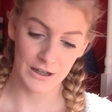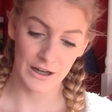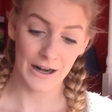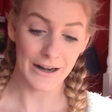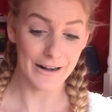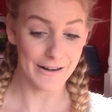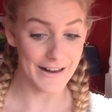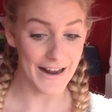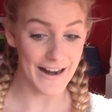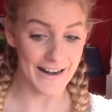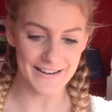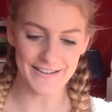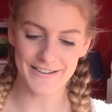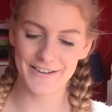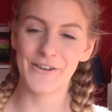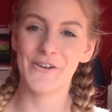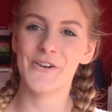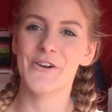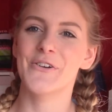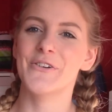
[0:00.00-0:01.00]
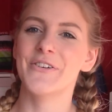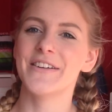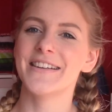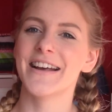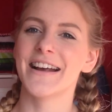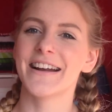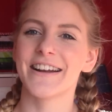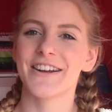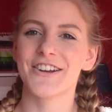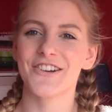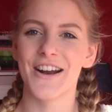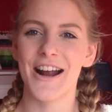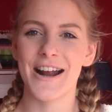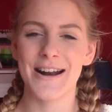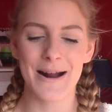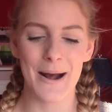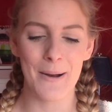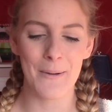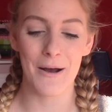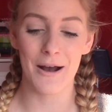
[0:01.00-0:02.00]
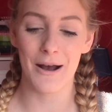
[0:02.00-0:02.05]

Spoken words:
late. We take a train